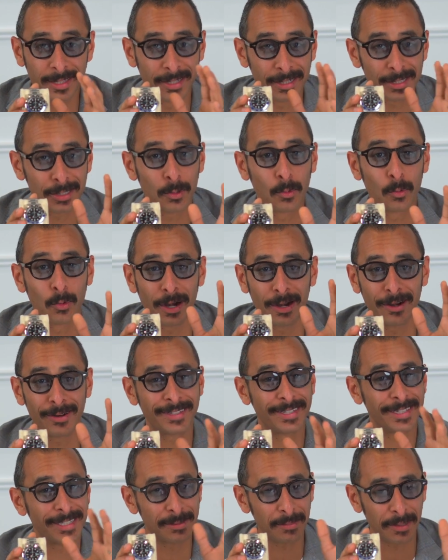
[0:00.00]
He doesn't wear
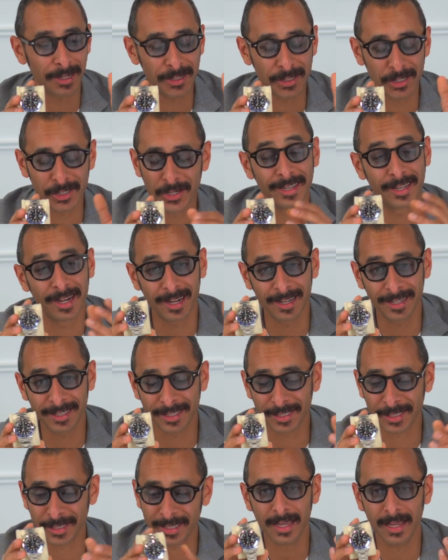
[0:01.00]
it as much. He
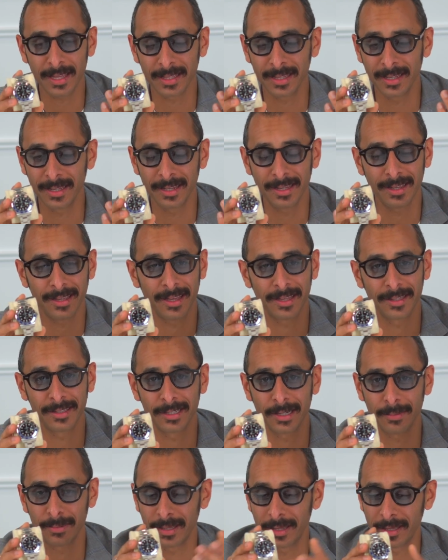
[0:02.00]
got, and he
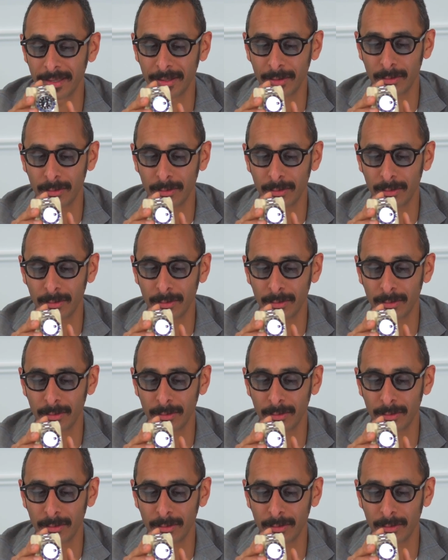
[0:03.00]
ended up getting the